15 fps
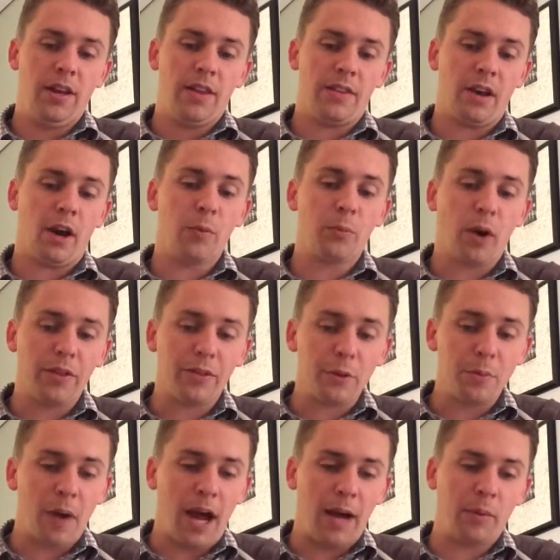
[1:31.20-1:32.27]
They all brought
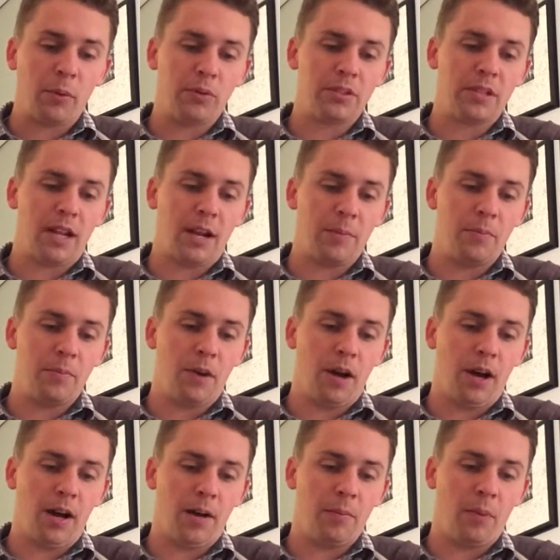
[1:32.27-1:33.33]
their Bibles that
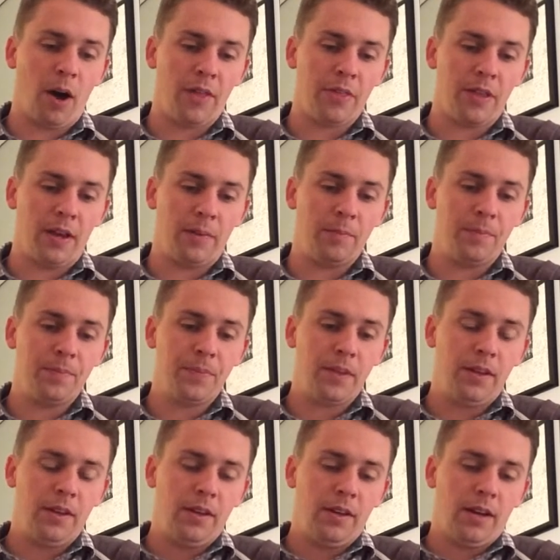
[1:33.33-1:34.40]
I bought them
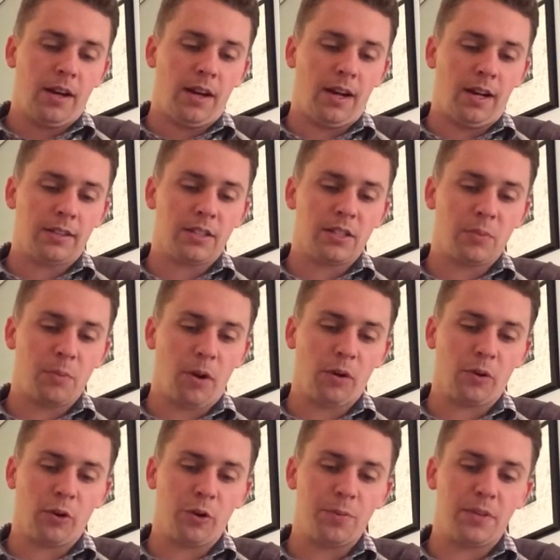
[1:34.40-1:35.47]
to small
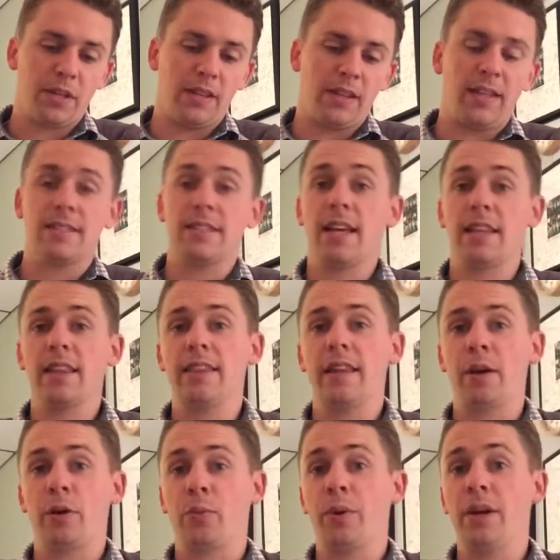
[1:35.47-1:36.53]
groups, and they said that
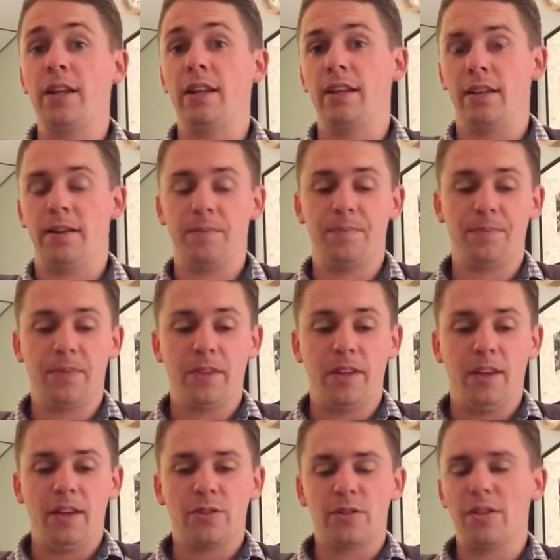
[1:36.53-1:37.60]
they are reading it.
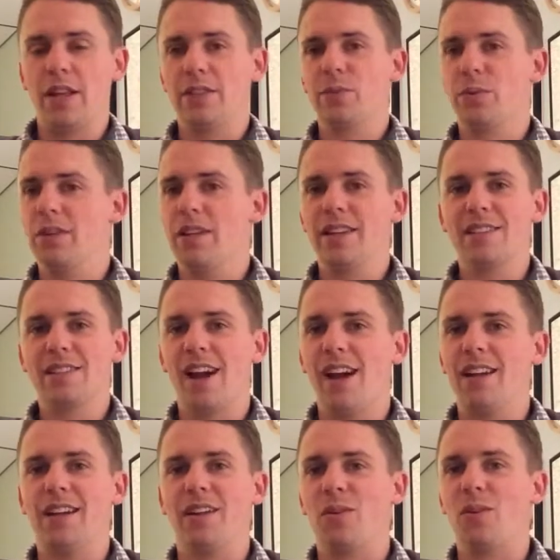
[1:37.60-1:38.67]
So that's really
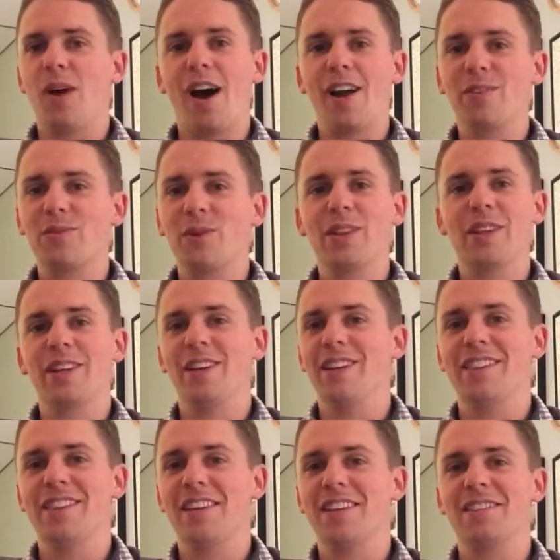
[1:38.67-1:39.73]
exciting. A lot of really
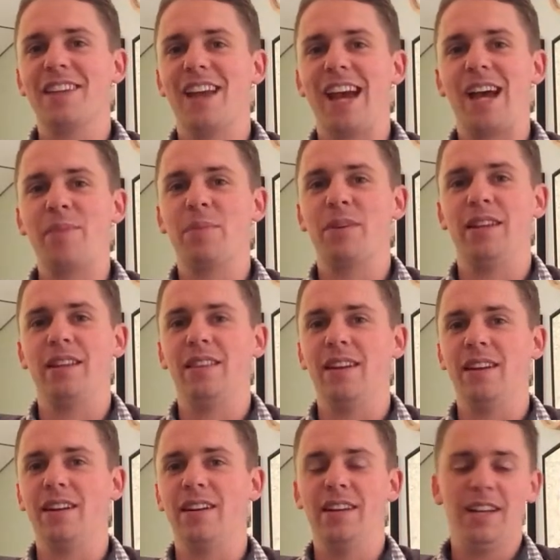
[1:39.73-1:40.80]
good things happening
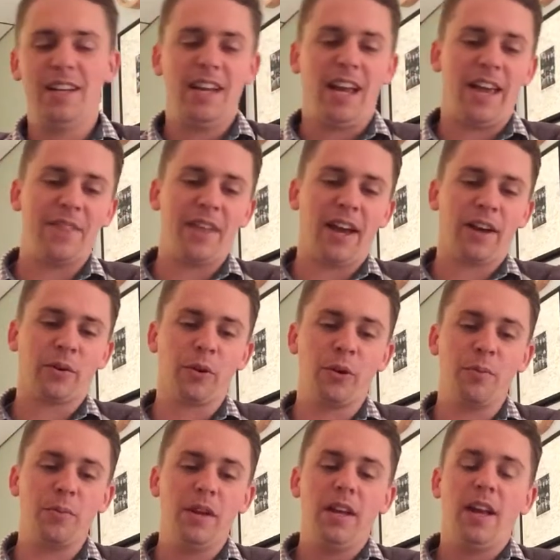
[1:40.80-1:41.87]
there in that
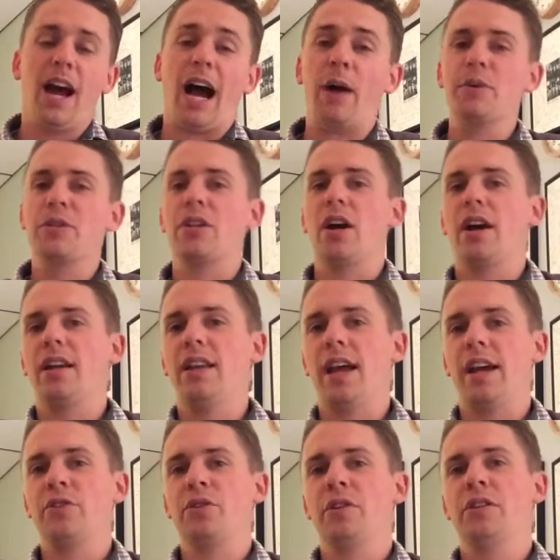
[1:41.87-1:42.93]
group. I was talking
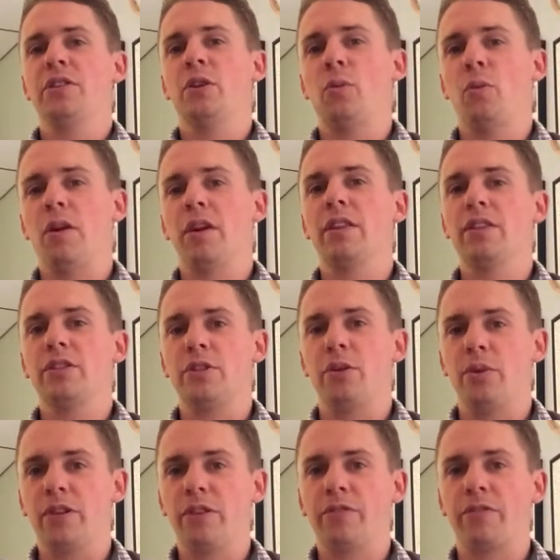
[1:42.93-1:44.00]
actually to one of the
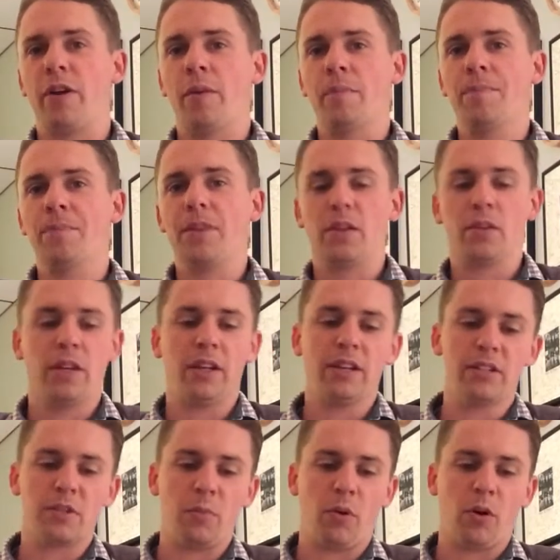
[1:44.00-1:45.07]
students from
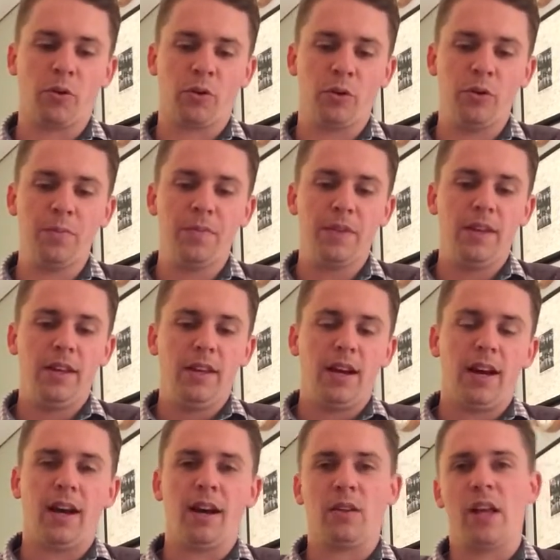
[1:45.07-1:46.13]
Linda's small group
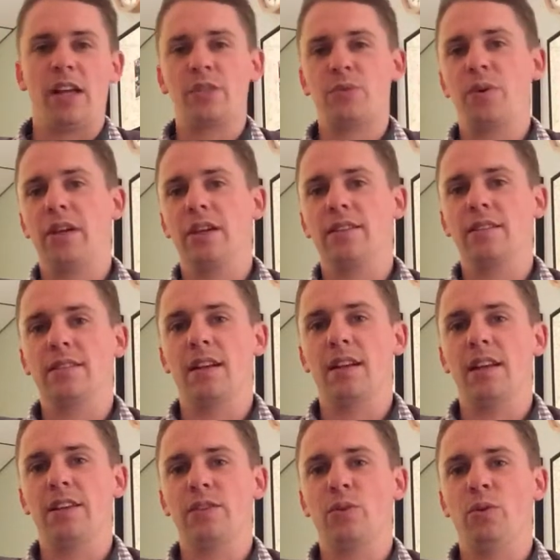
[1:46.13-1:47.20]
last week in
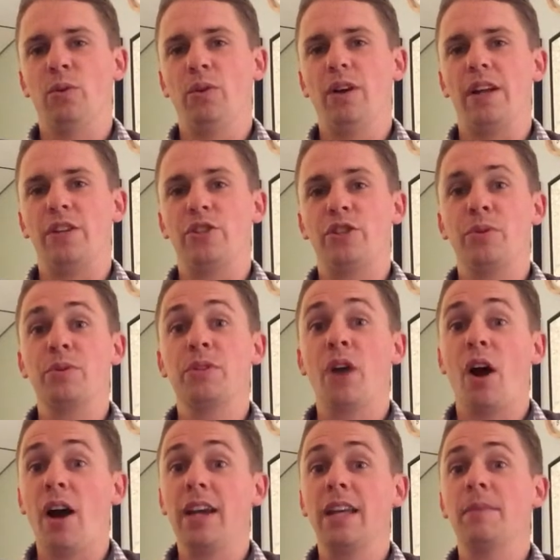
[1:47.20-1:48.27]
Sunday school, and she was
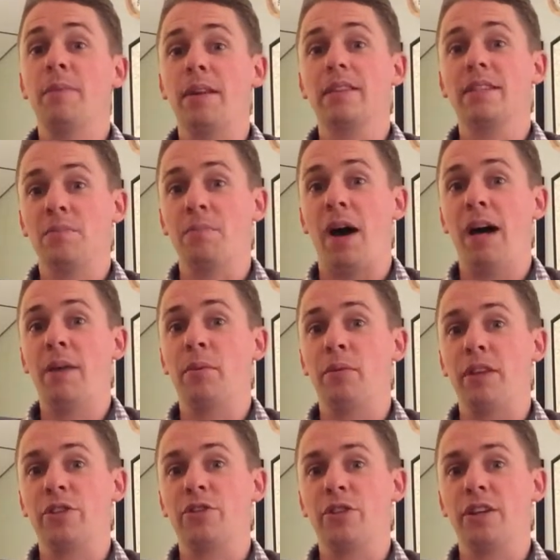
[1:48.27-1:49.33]
talking about this Bible
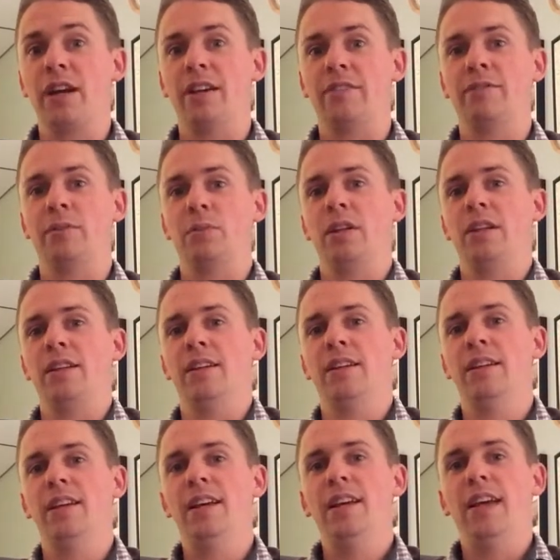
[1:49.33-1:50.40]
that she got from
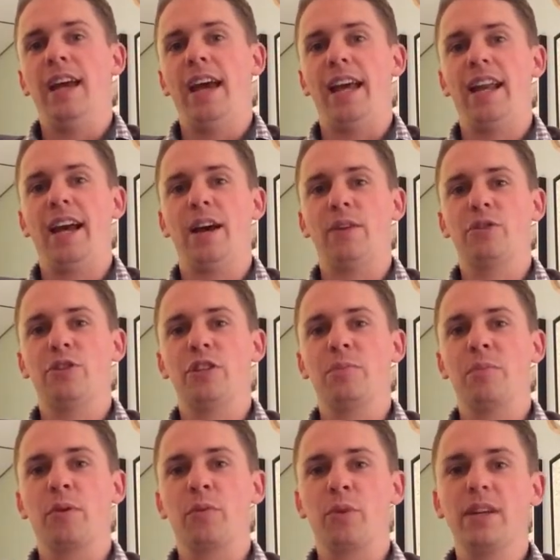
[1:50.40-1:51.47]
Linda and how she's
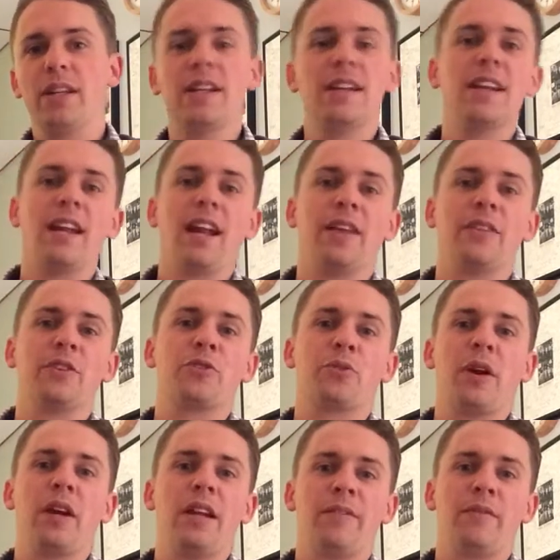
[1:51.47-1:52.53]
been reading it on the
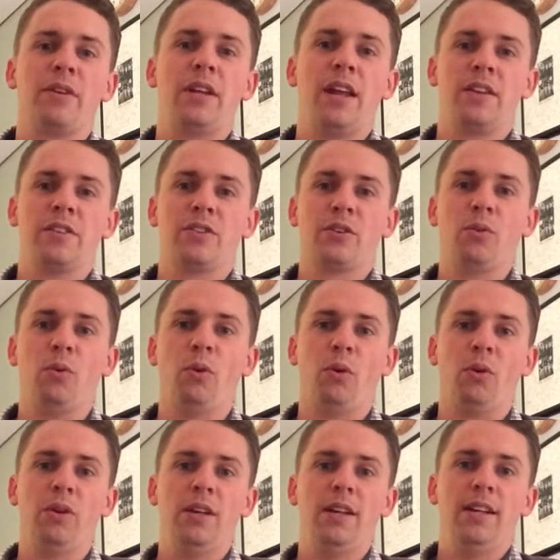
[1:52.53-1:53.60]
train every day to
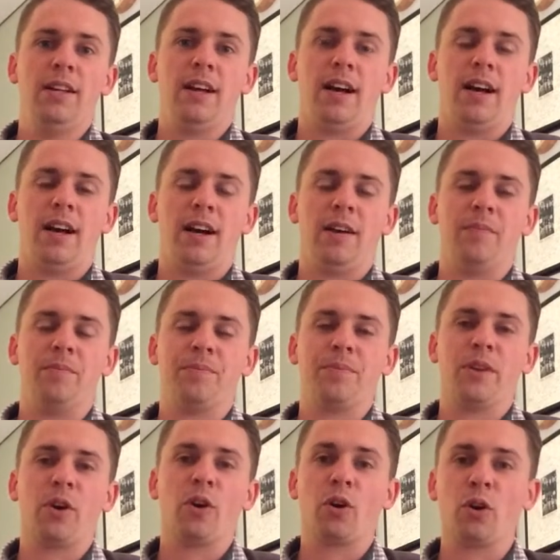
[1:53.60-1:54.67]
school.
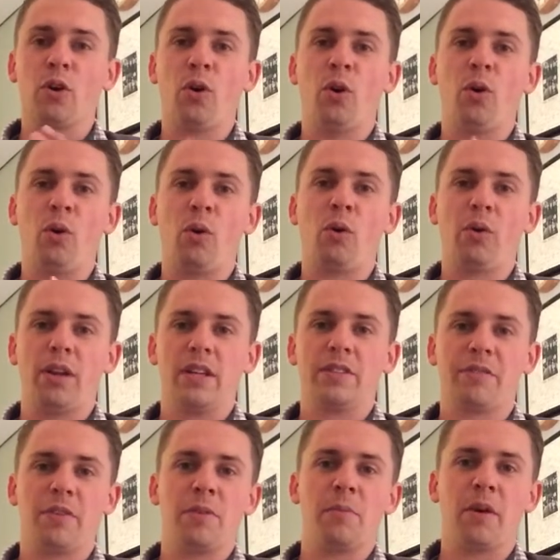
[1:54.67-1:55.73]
Her goal is
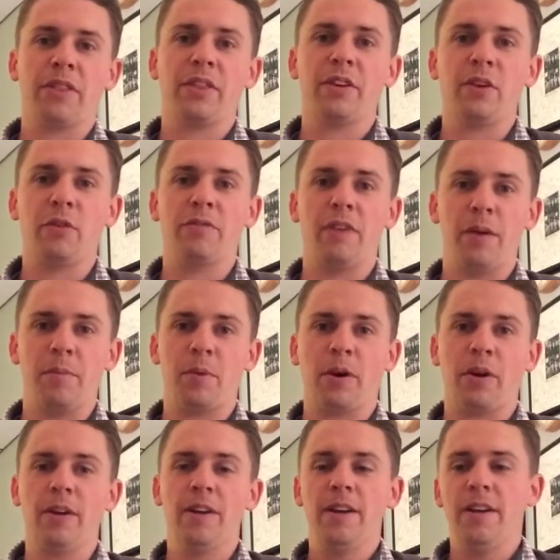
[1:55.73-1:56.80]
for the month of
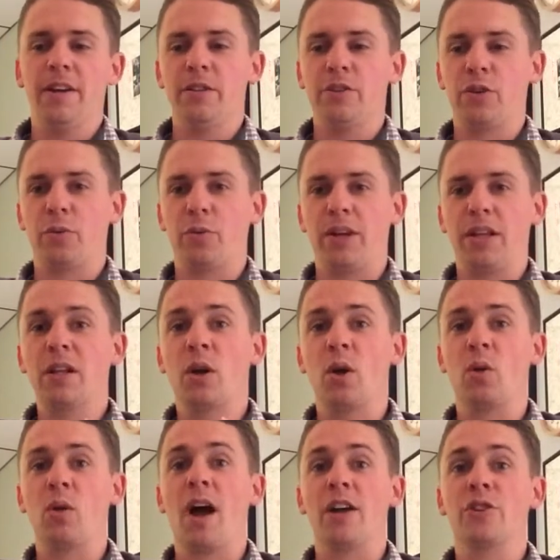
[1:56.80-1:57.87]
November to read
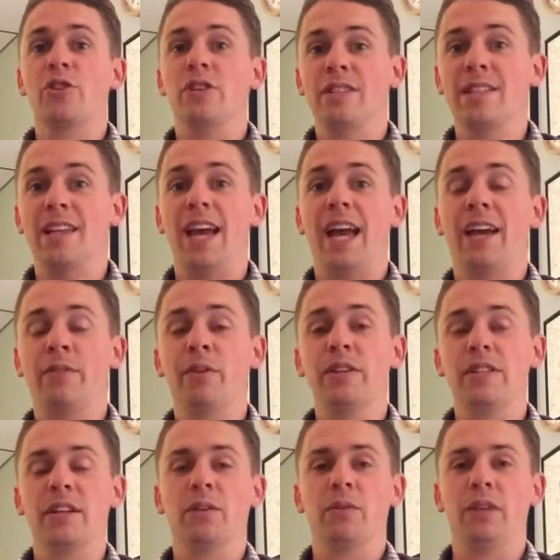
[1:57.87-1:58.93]
Colossians every
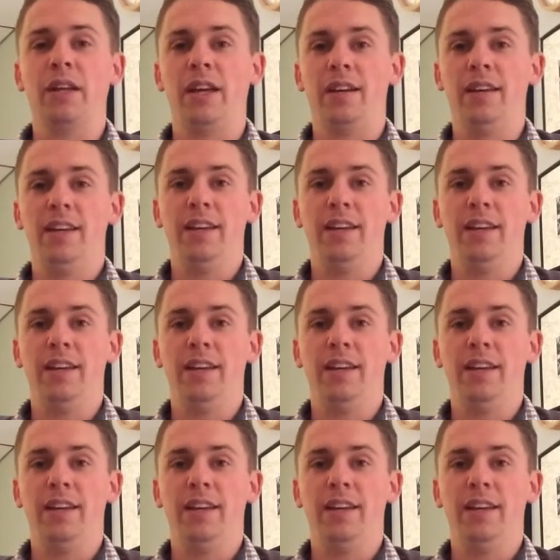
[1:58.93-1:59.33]
single day.